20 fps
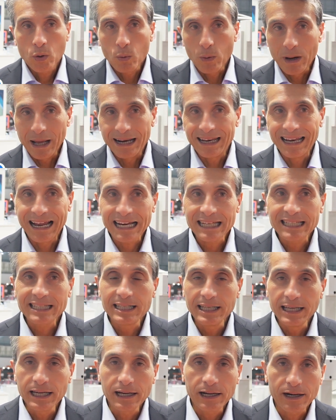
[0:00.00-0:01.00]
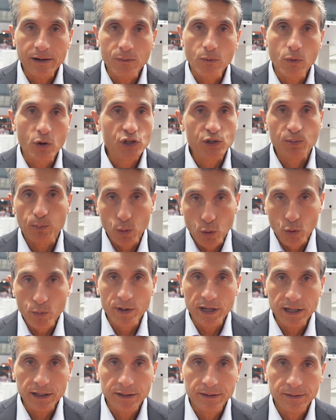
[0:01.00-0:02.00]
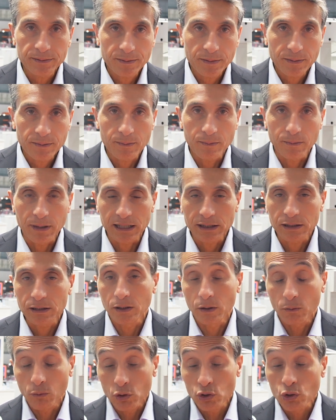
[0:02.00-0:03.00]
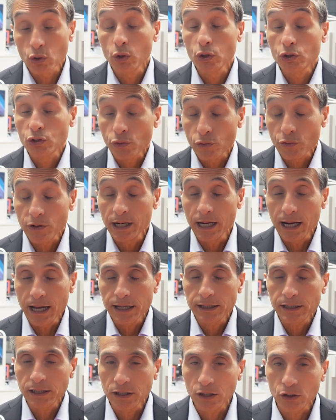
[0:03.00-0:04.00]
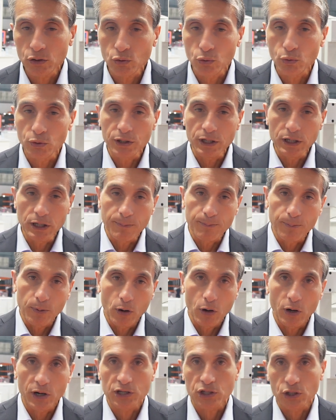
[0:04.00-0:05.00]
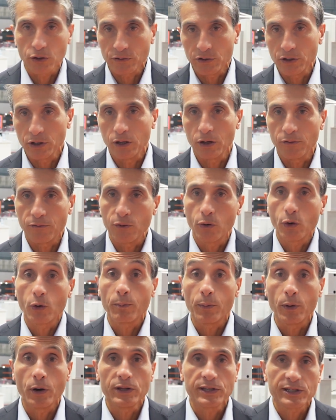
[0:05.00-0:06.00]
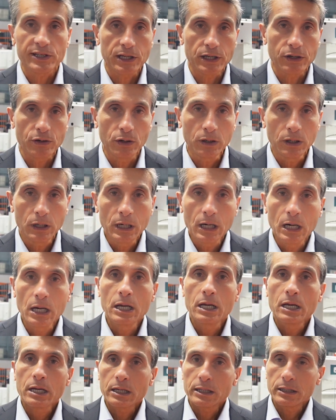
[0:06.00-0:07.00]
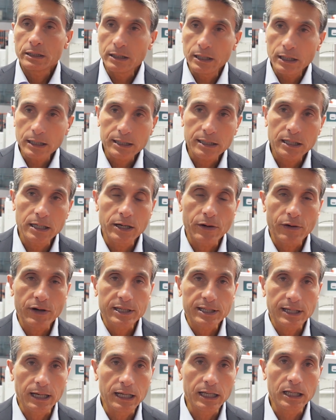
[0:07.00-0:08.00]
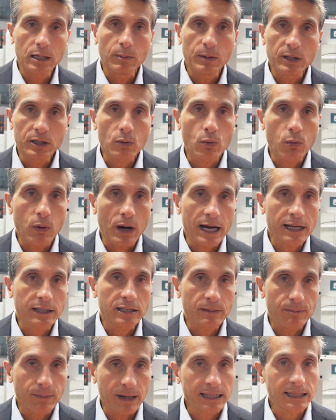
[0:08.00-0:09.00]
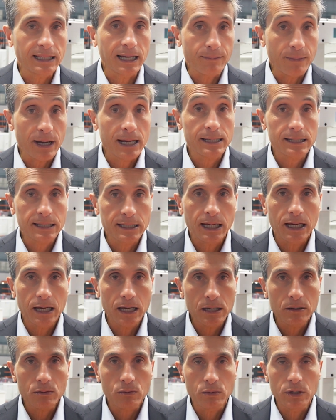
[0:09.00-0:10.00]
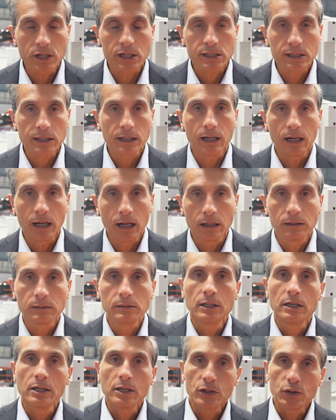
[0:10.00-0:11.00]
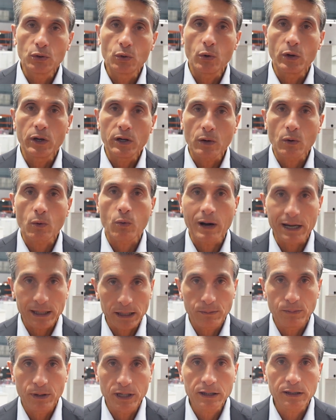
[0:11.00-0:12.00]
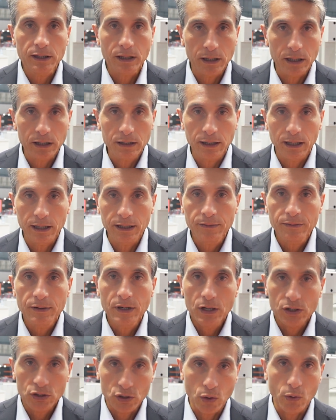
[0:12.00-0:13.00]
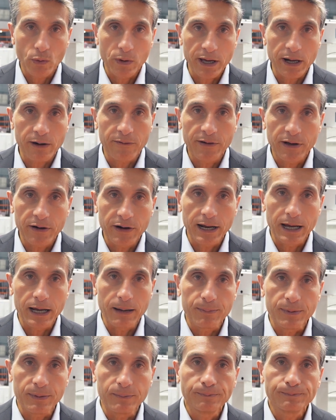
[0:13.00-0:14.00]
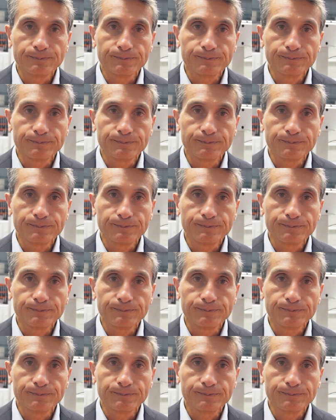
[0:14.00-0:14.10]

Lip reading: Well, last year was booming, but was also related to the policy of the 4.0. This year is a little bit quieter, but I must say we're still doing quite a bit in Italy, so we are very happy.